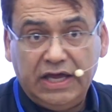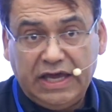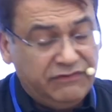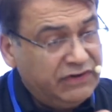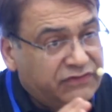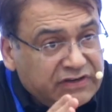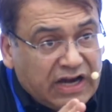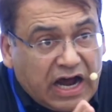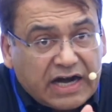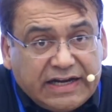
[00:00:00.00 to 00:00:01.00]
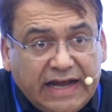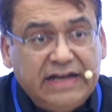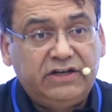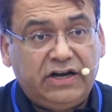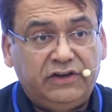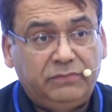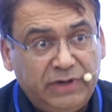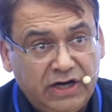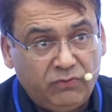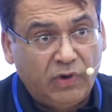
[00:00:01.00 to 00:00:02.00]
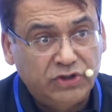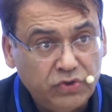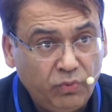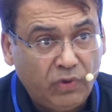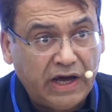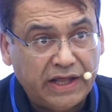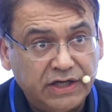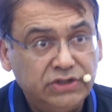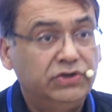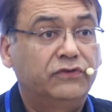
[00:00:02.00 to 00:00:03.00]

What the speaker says: If it's not getting transmitted 1-to-1,